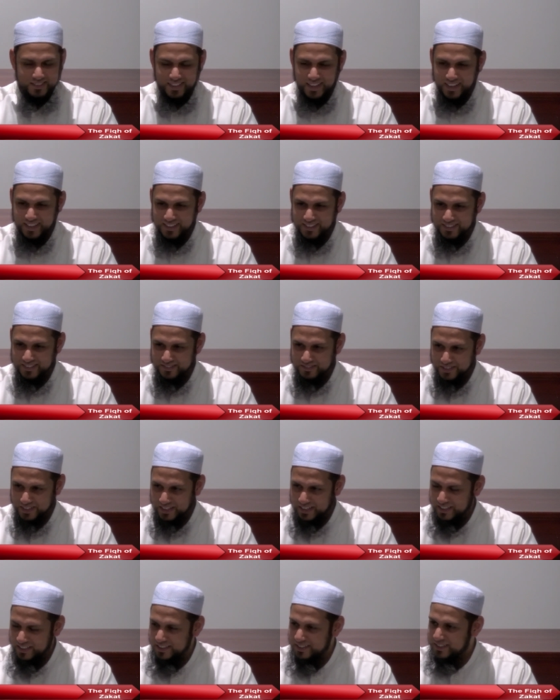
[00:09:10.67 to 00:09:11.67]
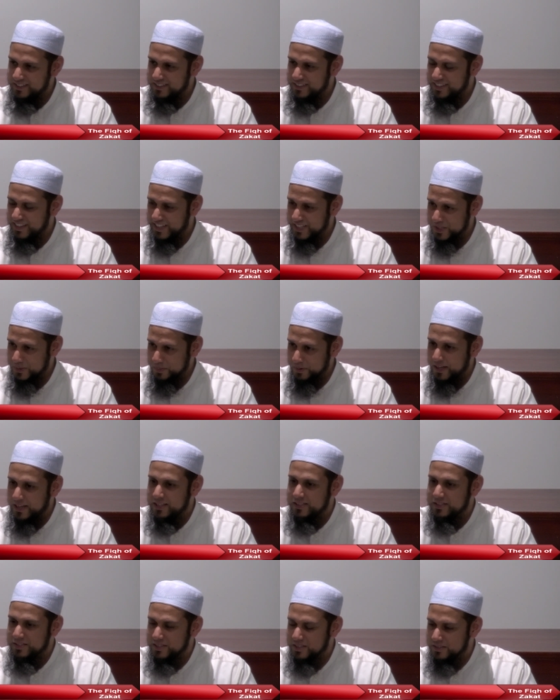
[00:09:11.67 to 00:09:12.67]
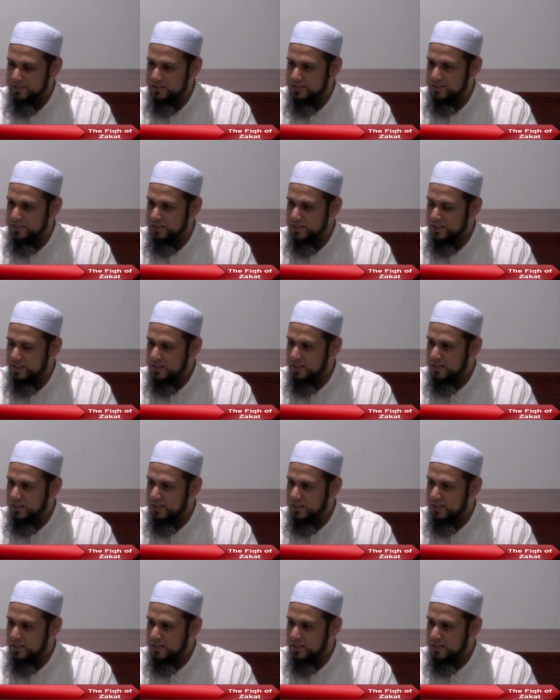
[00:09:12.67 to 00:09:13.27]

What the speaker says: that really explains this.